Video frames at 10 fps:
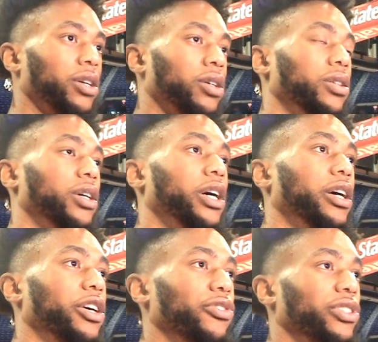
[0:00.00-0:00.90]
Not at
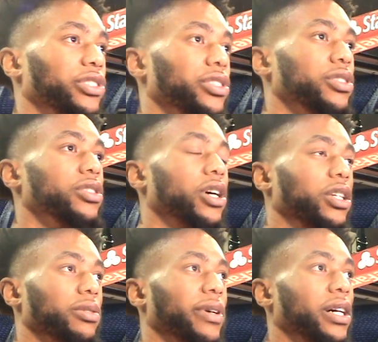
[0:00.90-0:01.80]
all. Coach has
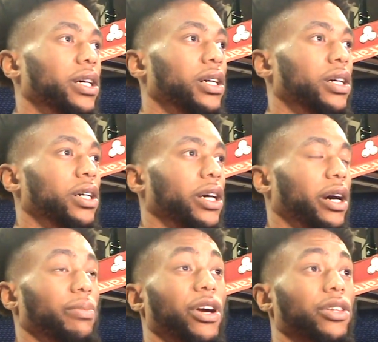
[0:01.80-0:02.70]
talked about
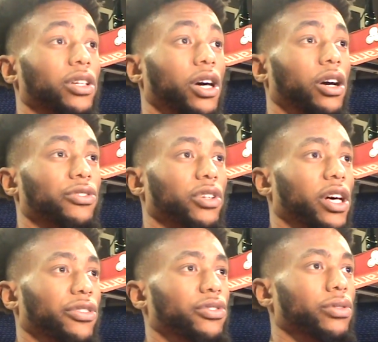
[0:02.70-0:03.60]
how Maryland also
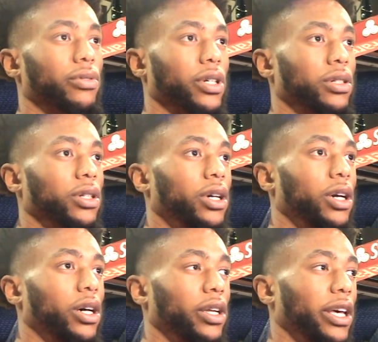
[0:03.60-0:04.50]
lost two in a row.
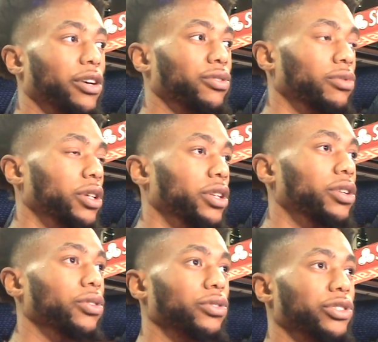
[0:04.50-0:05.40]
They also went on
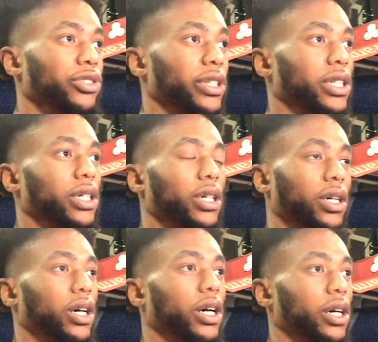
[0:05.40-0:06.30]
their losing streak.
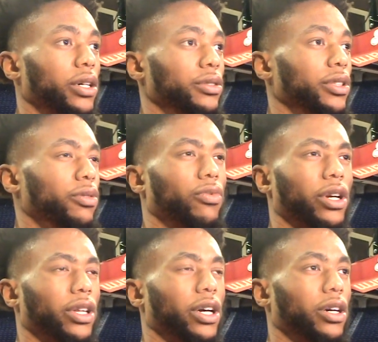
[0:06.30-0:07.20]
What
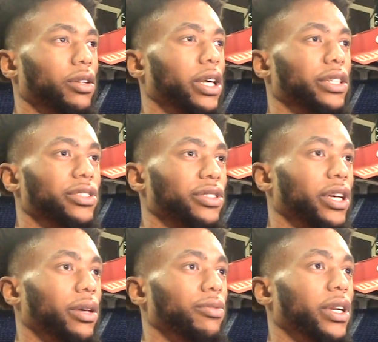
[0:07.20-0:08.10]
are they, six
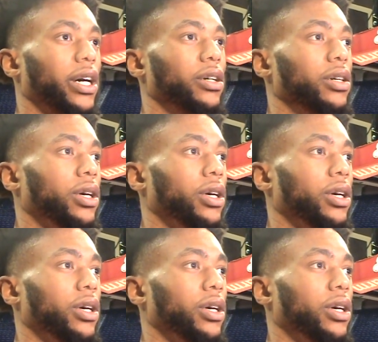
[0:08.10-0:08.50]
games now?